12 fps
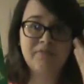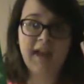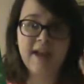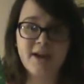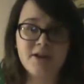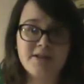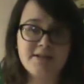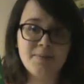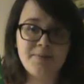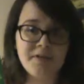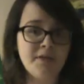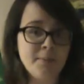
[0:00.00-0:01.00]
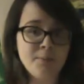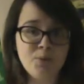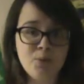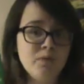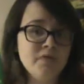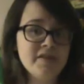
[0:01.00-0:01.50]
hair is something that
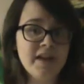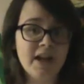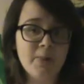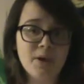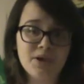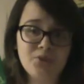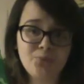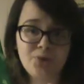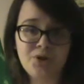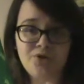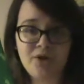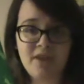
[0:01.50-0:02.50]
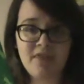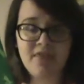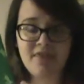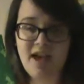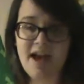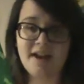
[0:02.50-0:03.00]
moves, and I wanted to portray
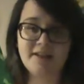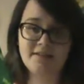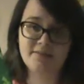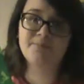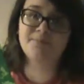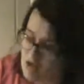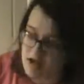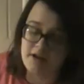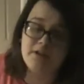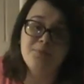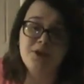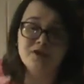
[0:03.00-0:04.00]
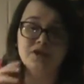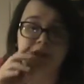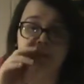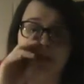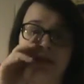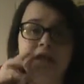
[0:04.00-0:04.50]
that. Another project
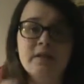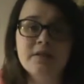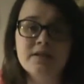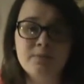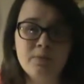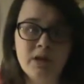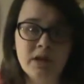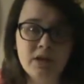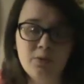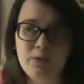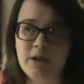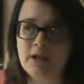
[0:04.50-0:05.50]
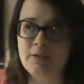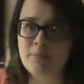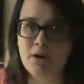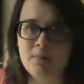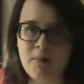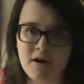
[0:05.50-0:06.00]
that we did is we created
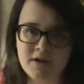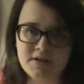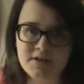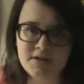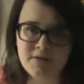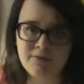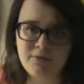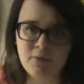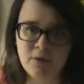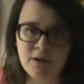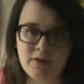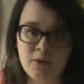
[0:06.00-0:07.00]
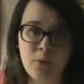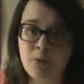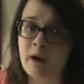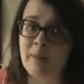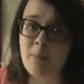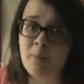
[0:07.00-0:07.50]
bookmarks for the
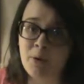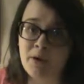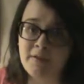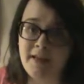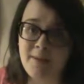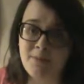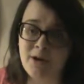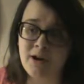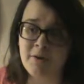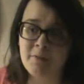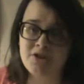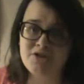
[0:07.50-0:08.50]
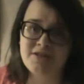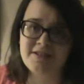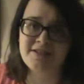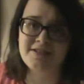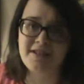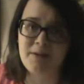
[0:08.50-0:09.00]
Courtright Memorial Library, which
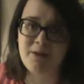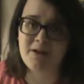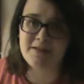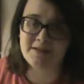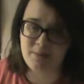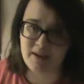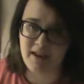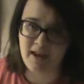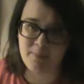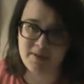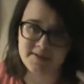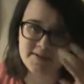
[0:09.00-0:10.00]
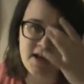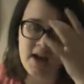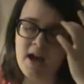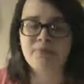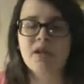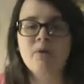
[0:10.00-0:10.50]
is the library that's on my campus.
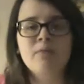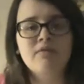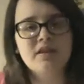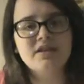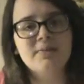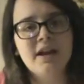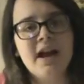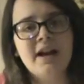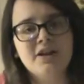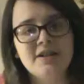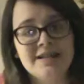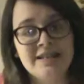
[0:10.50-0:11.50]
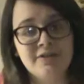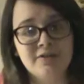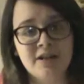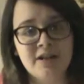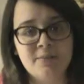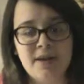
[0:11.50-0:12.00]
With this, we had artistic
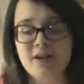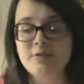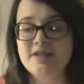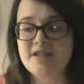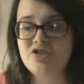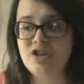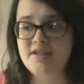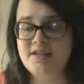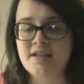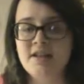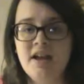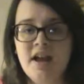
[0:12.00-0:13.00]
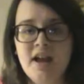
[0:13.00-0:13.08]
freedom, and it was suggested